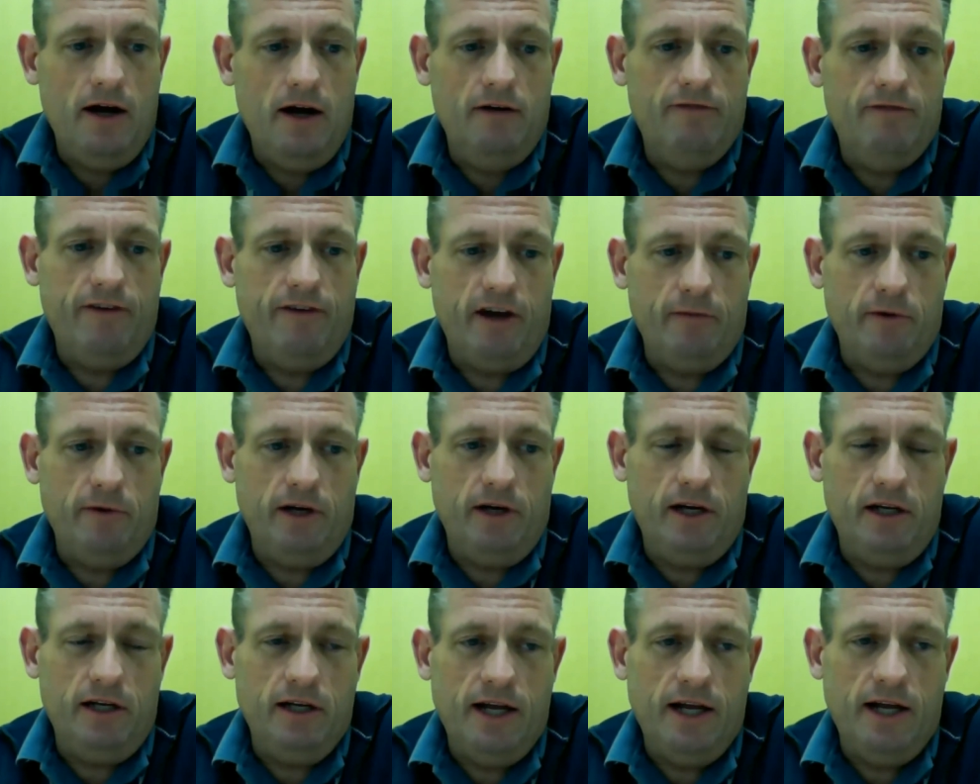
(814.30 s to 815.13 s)

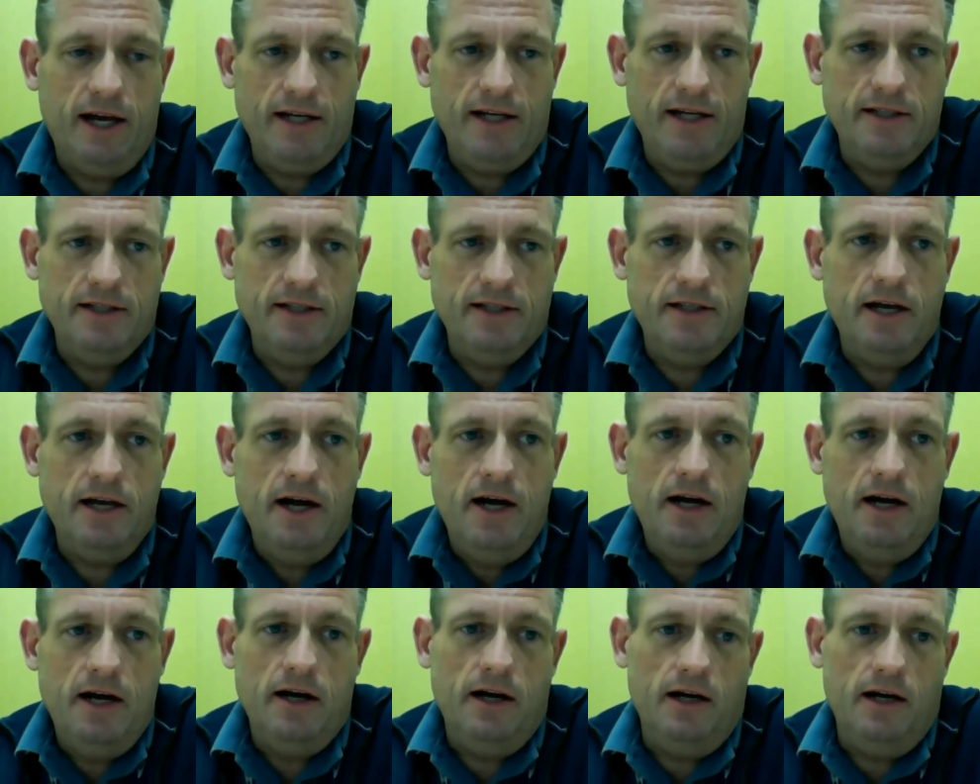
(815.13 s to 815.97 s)
family, and it has
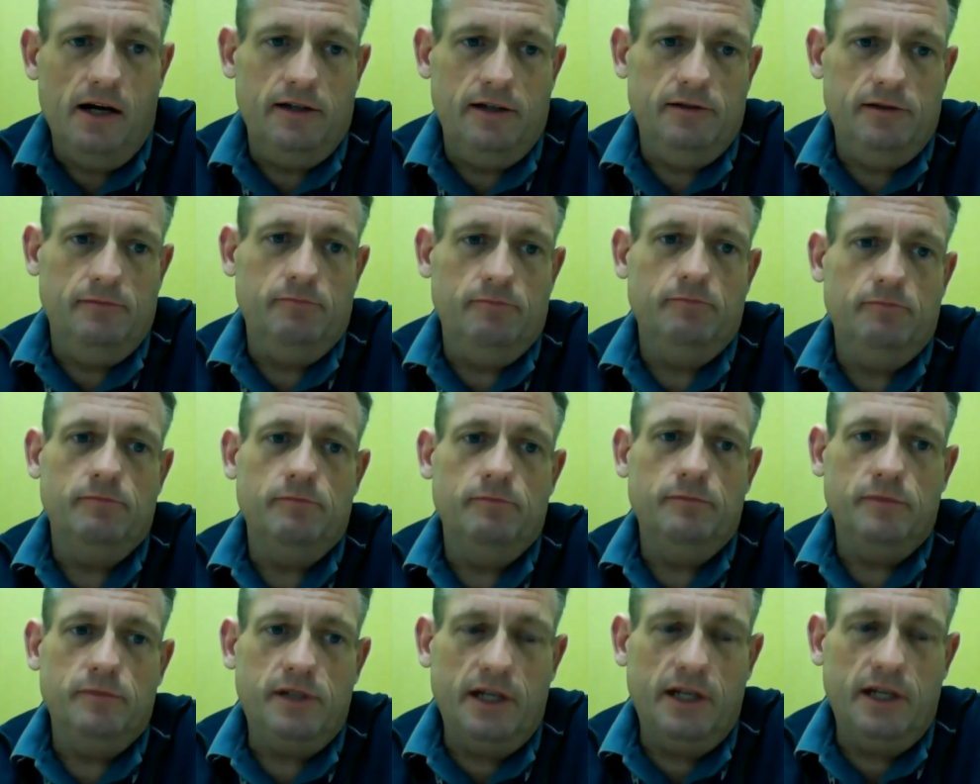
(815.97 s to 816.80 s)
10
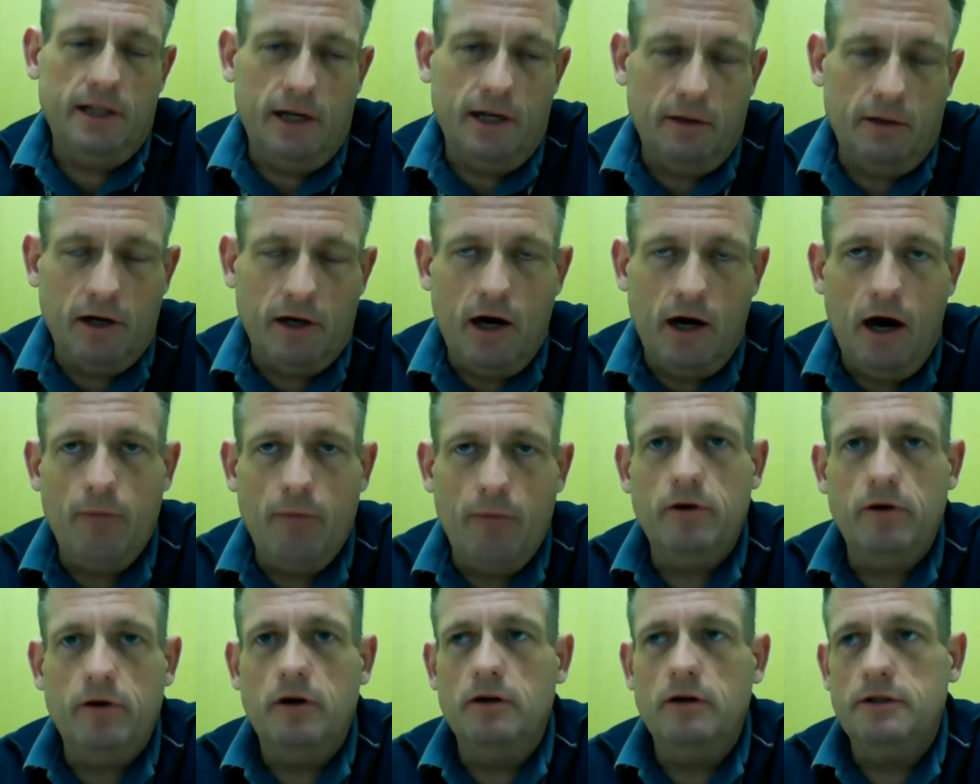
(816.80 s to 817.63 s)
gigabit
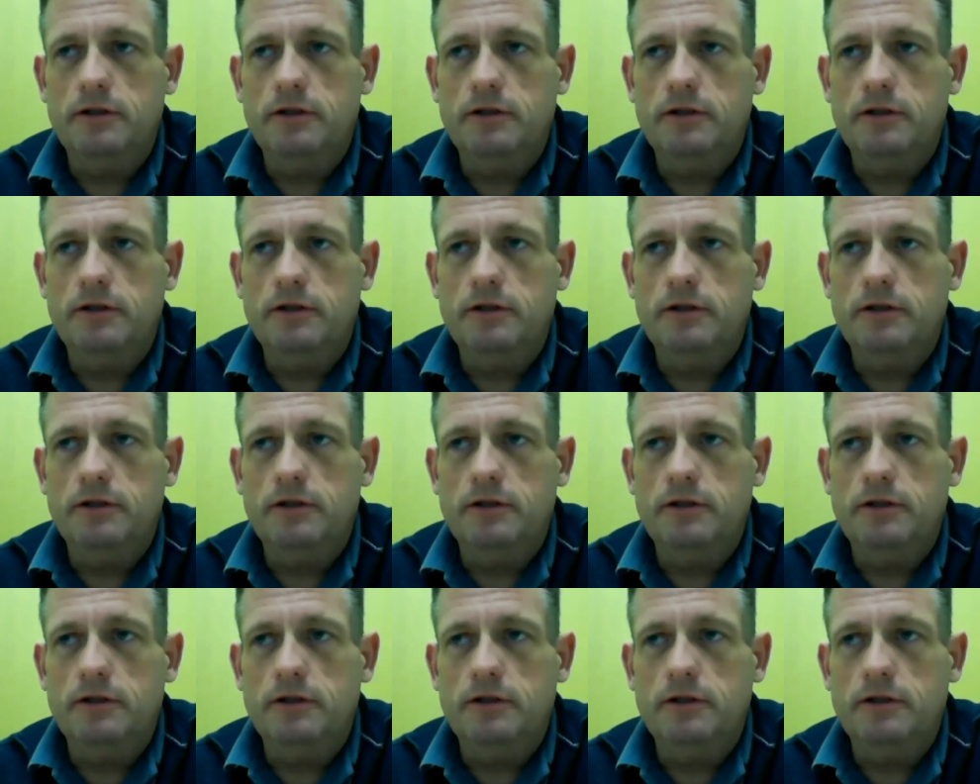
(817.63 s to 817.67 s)
copper,